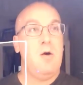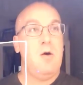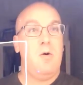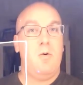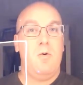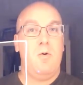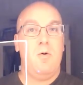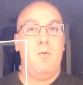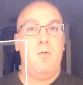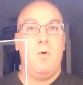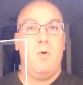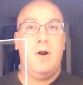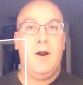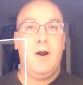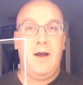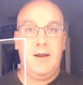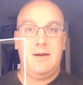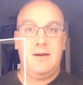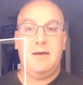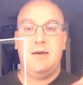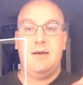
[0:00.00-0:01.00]
What I
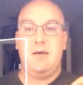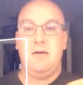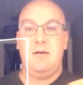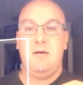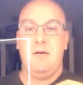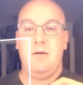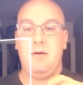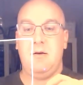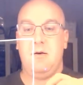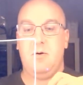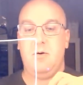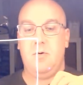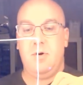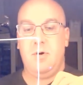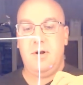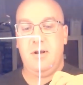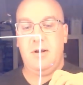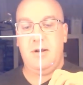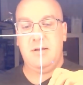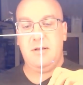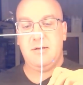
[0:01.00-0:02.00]
did on it
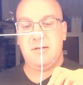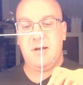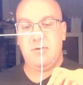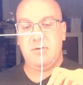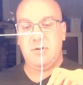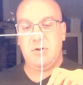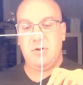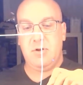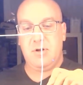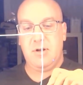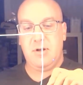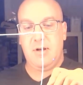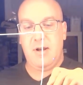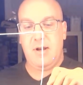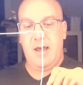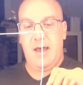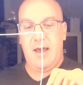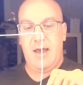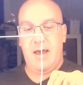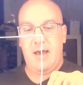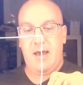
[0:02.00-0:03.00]
is I was looking to
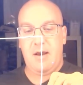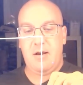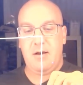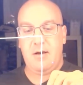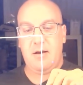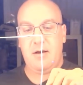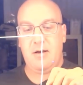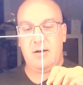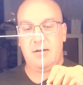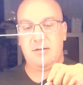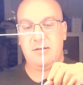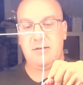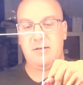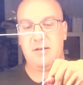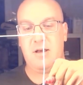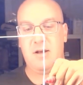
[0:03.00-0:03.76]
add a set of